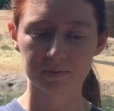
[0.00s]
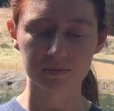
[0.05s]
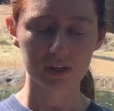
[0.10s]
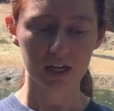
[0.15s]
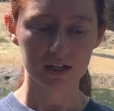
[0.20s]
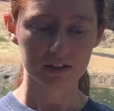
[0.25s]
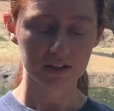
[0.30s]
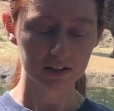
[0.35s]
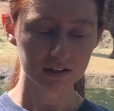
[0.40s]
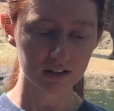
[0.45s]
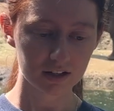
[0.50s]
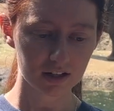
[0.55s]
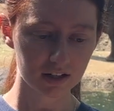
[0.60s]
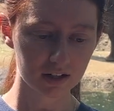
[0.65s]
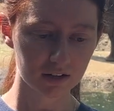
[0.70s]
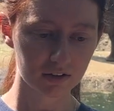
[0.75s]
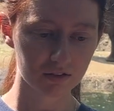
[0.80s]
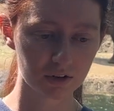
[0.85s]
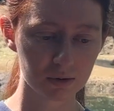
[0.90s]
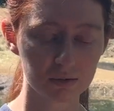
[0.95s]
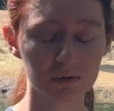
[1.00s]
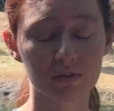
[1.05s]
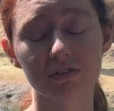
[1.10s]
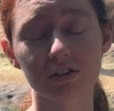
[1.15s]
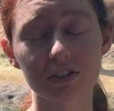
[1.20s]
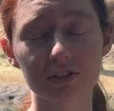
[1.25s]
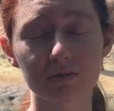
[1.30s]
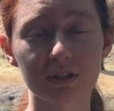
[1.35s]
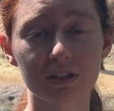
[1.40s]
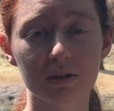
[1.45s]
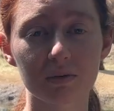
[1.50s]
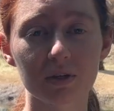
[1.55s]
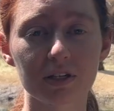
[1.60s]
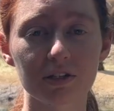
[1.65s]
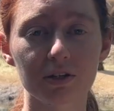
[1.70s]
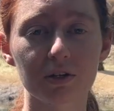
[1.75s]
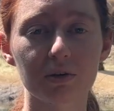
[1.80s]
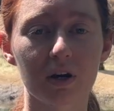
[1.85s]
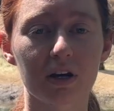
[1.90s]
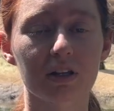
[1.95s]
Another form of enrichment that we
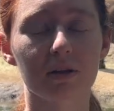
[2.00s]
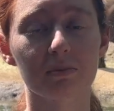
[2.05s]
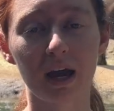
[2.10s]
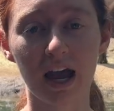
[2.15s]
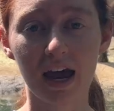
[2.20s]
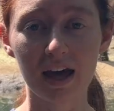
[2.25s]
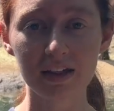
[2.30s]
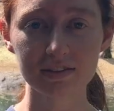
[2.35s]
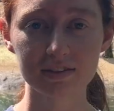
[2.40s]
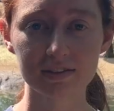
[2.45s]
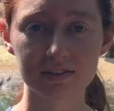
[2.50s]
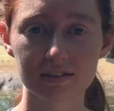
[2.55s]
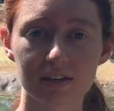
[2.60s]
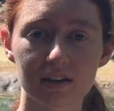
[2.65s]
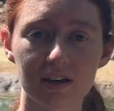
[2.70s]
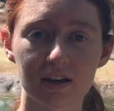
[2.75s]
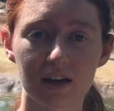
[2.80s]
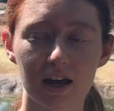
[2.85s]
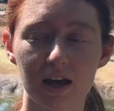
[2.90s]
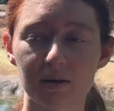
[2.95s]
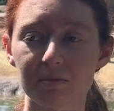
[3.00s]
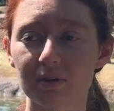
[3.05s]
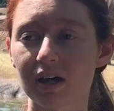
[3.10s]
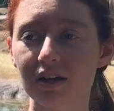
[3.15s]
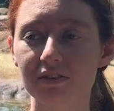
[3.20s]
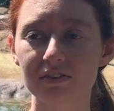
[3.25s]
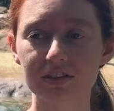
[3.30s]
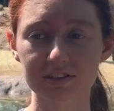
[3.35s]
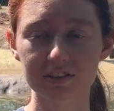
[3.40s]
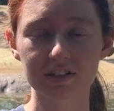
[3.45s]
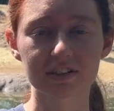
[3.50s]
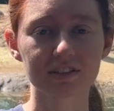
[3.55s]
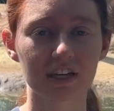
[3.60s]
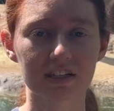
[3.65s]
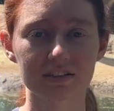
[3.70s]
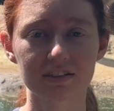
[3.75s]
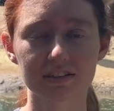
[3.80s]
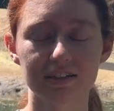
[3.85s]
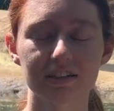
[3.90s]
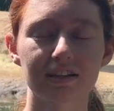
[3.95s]
do are the baths. A lot of visitors get
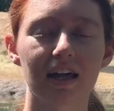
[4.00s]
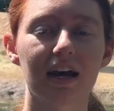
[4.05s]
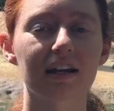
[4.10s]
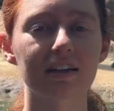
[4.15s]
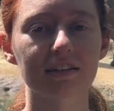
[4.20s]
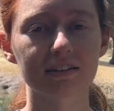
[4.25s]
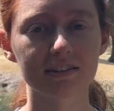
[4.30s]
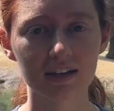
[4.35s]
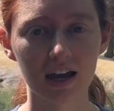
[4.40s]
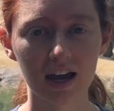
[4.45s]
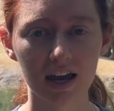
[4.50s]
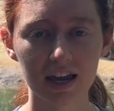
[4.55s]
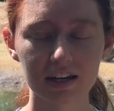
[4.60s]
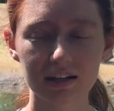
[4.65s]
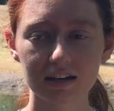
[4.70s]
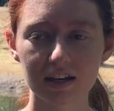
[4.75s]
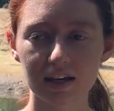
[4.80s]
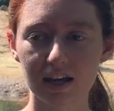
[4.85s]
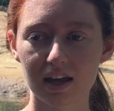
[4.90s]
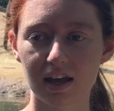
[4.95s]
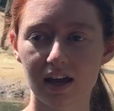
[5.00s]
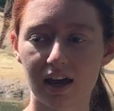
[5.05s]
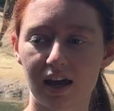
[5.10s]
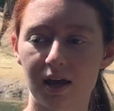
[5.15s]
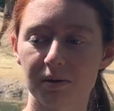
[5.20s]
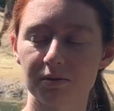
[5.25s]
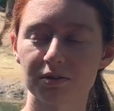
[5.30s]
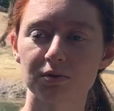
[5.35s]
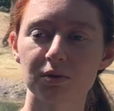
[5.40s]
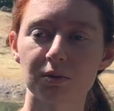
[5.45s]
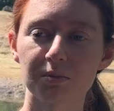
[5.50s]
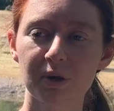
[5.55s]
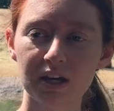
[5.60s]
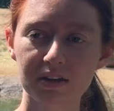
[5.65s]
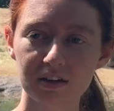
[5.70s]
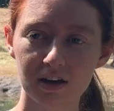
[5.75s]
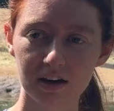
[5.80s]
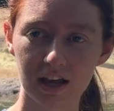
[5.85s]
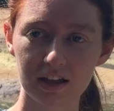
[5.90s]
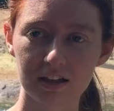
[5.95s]
to see that inside. So we'll bathe
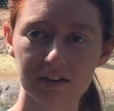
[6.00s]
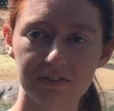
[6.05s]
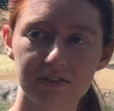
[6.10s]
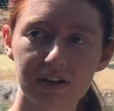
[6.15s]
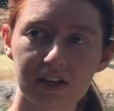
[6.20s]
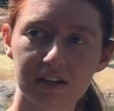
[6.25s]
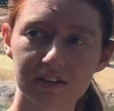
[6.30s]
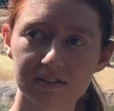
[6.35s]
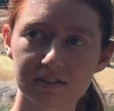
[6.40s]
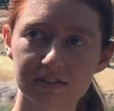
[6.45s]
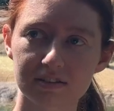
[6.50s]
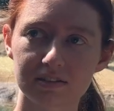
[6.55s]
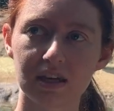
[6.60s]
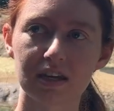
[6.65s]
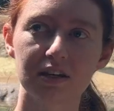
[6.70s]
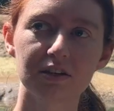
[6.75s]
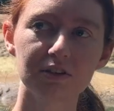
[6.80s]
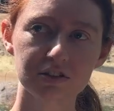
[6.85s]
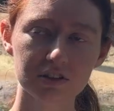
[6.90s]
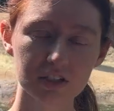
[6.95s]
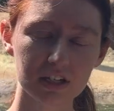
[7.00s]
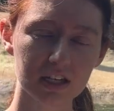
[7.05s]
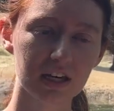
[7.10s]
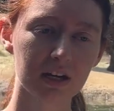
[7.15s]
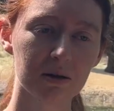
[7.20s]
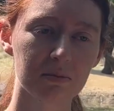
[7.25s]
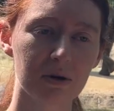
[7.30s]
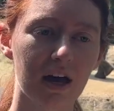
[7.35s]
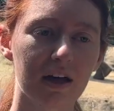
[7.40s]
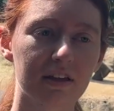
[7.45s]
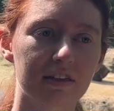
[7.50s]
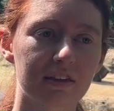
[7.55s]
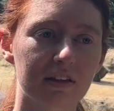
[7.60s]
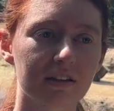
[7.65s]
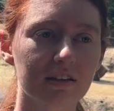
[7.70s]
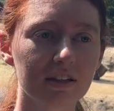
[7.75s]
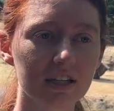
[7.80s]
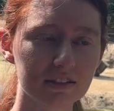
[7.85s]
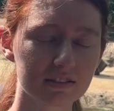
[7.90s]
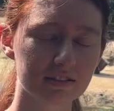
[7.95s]
our elephants. They usually get a bath at
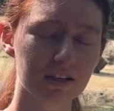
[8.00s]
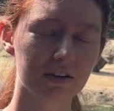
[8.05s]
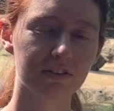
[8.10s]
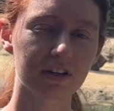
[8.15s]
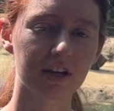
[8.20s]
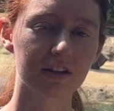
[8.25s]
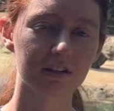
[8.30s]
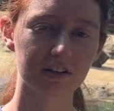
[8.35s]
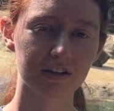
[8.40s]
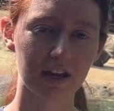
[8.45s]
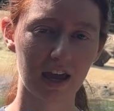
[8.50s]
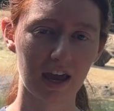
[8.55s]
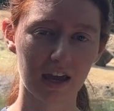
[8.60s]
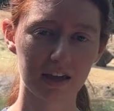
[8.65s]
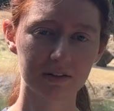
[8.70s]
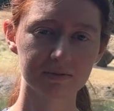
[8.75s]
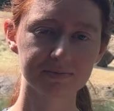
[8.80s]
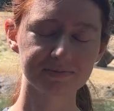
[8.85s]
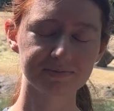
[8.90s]
least every other day.